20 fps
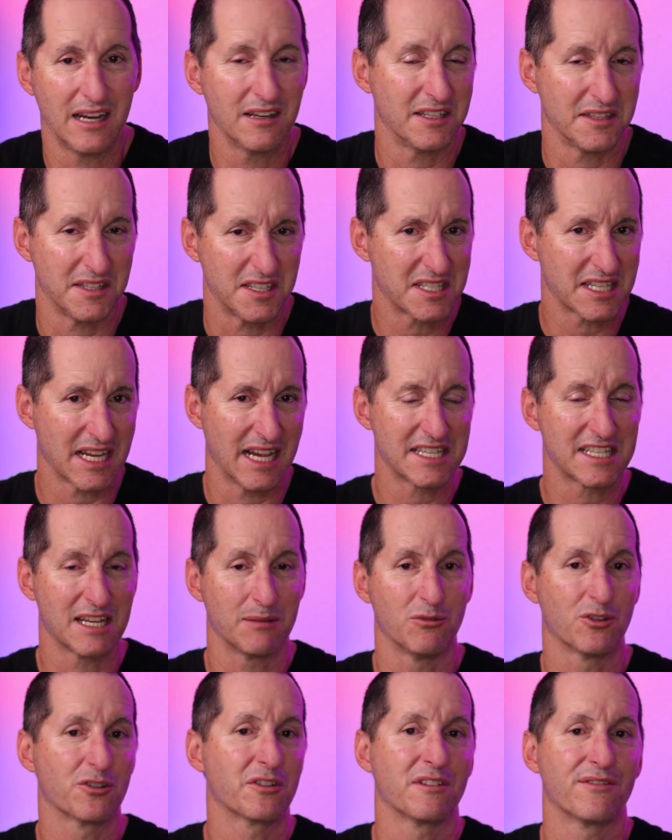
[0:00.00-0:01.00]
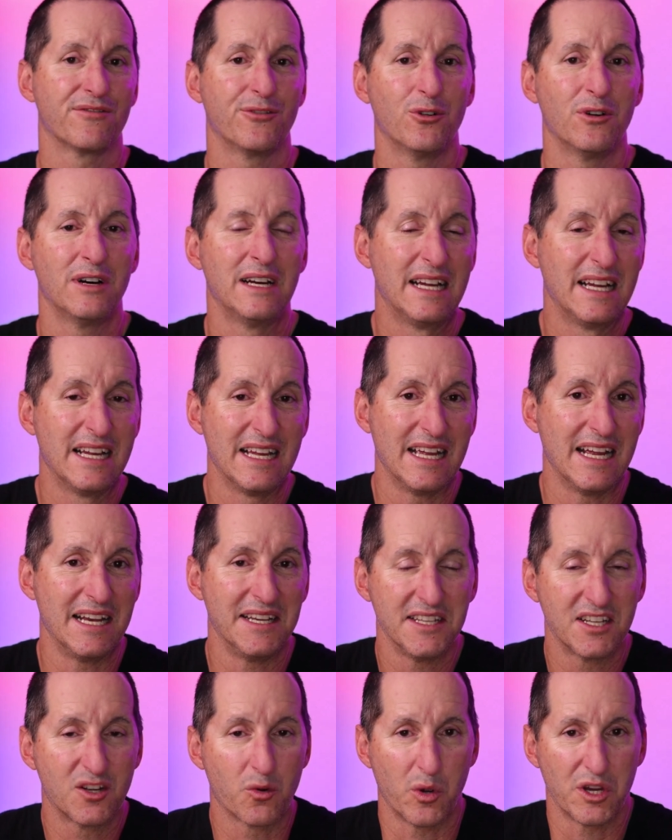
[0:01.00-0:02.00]
In this case, I'm looking for
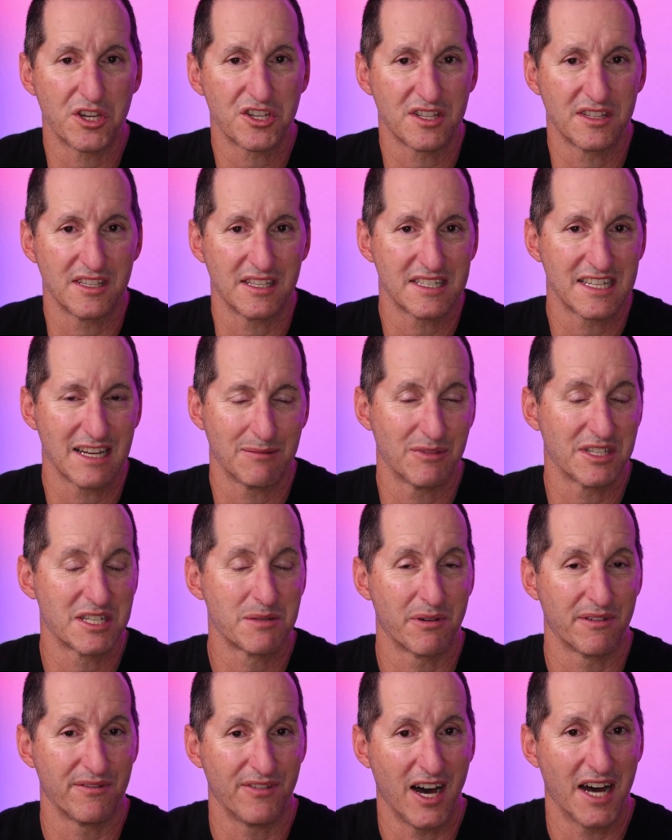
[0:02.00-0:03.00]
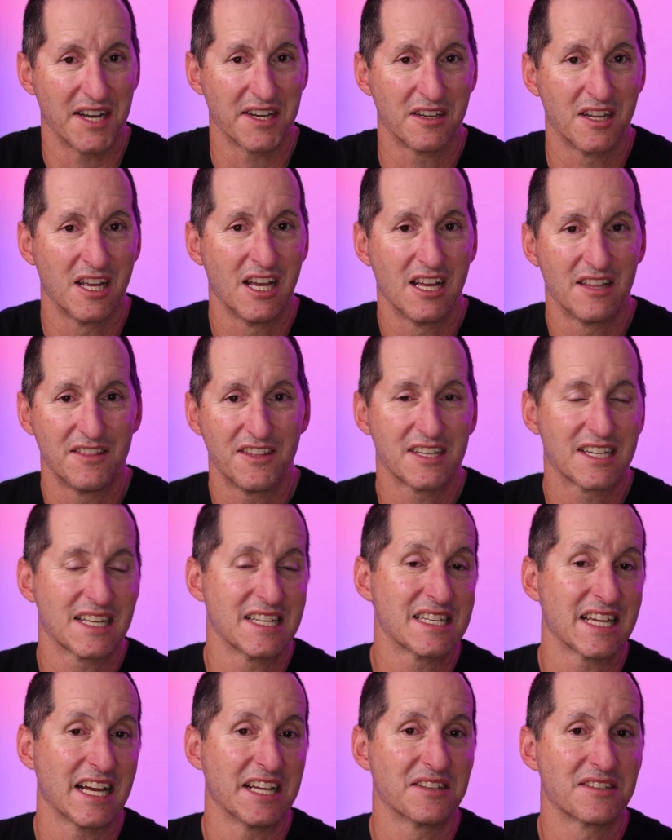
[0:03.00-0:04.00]
any question that someone's provided that
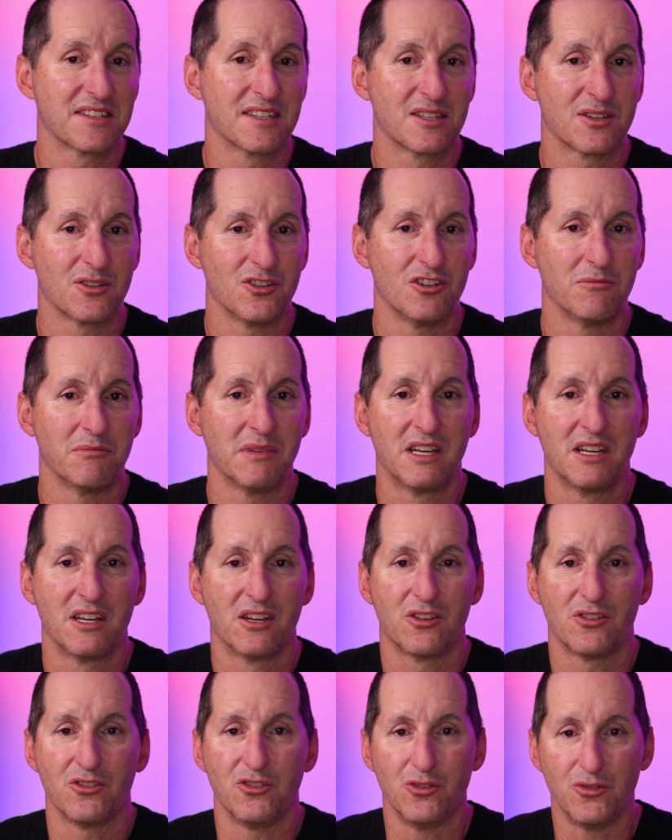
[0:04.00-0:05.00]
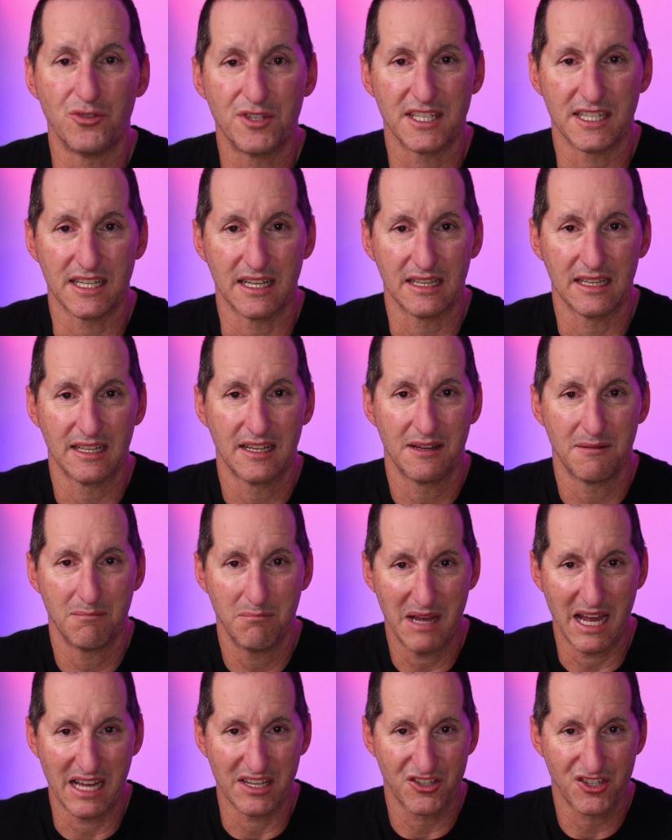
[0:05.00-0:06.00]
contains the term UTL
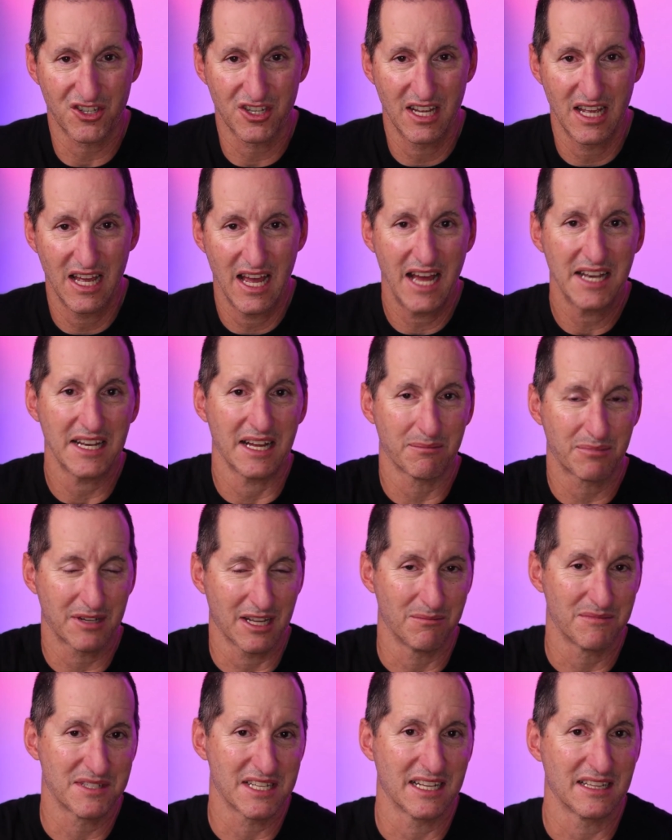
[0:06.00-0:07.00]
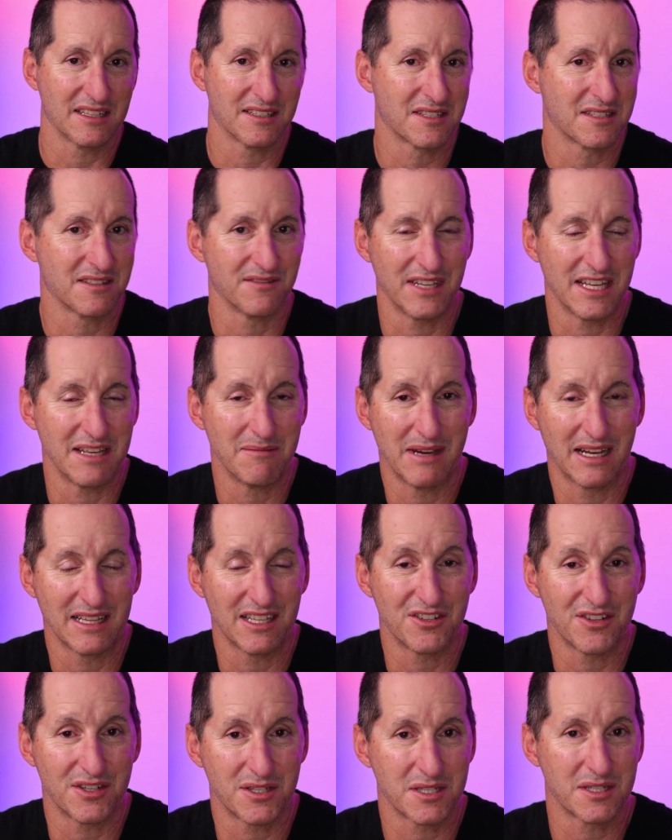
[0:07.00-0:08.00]
match, and up comes a list of email
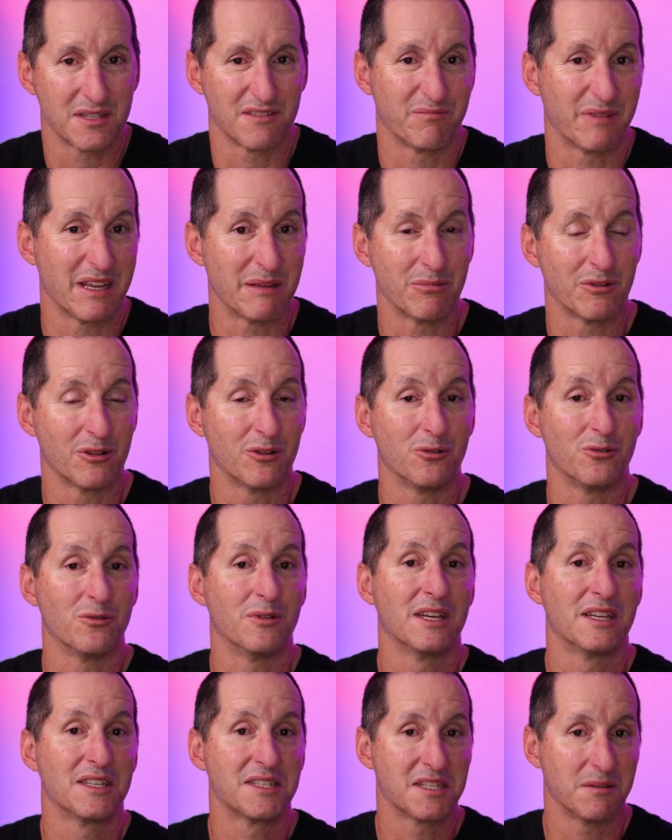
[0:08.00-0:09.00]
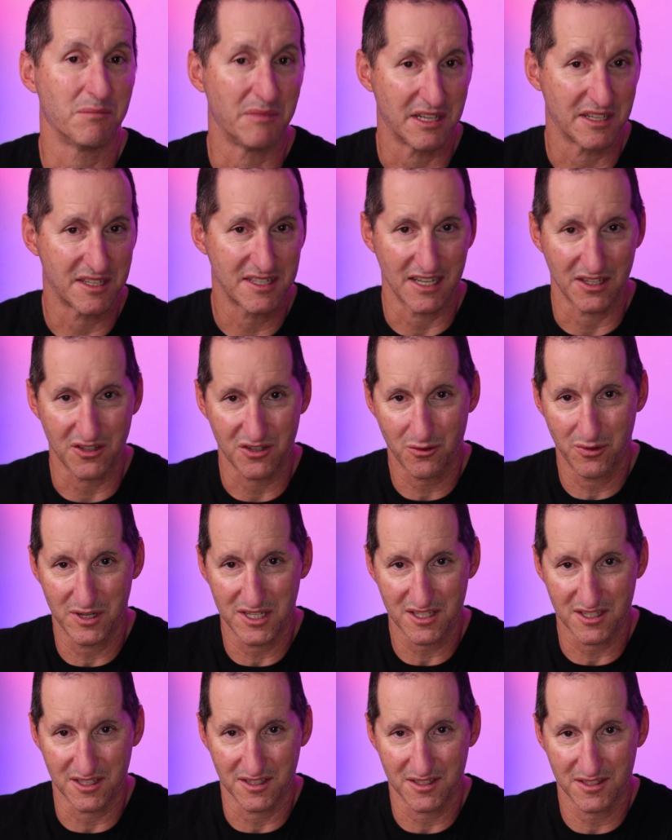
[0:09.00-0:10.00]
addresses of people who submitted such
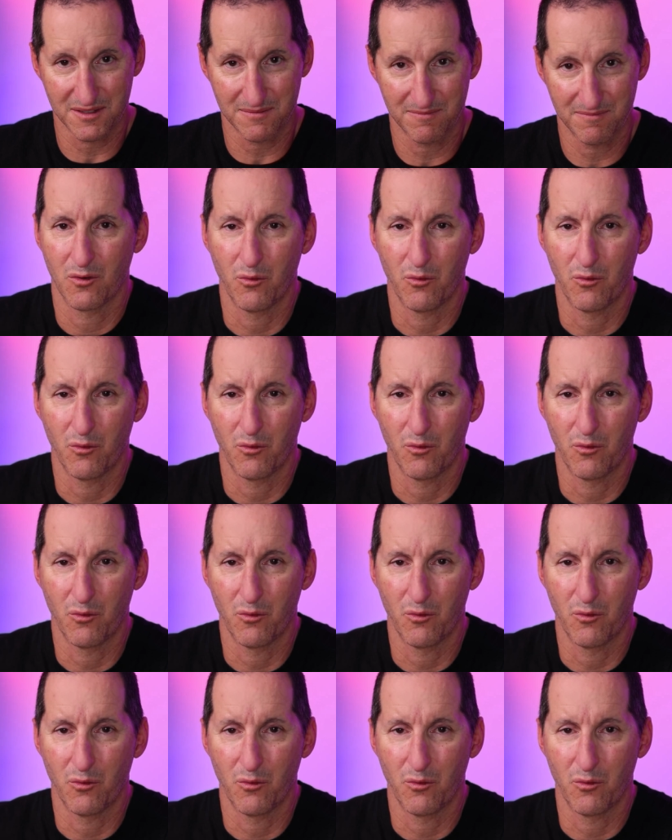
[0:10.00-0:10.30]
questions.